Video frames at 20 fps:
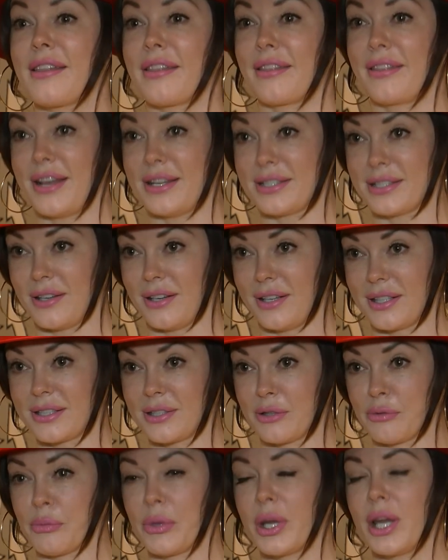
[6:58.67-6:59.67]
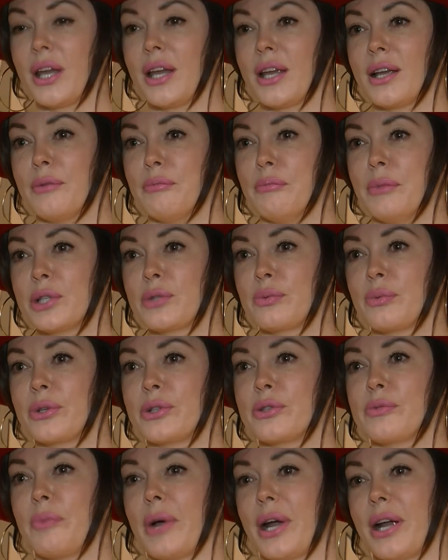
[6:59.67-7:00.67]
That's awesome. I'm much more
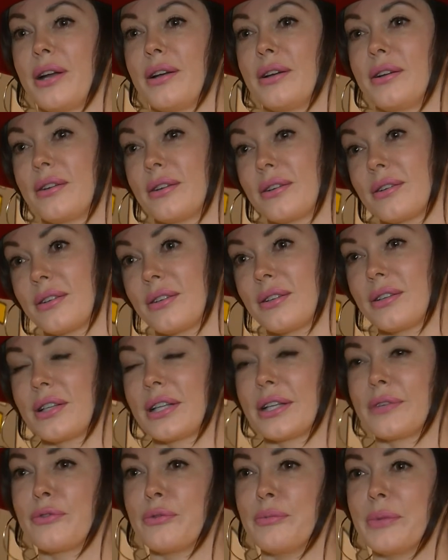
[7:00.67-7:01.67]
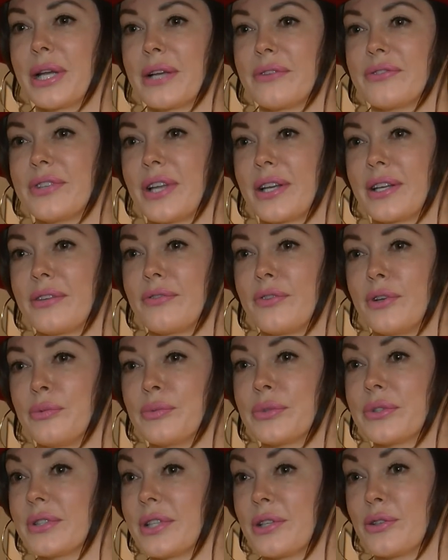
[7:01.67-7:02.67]
inspired, like for me, I've studied film
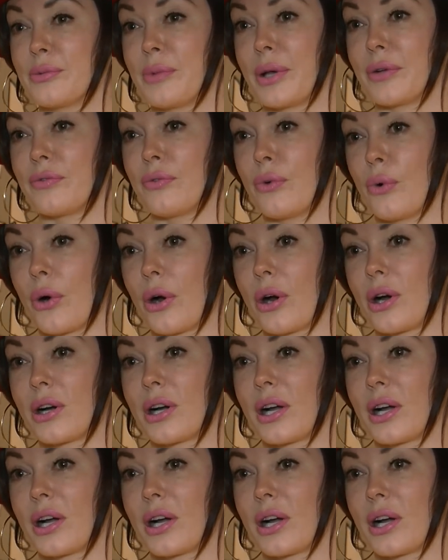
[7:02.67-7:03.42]
since I was about 4.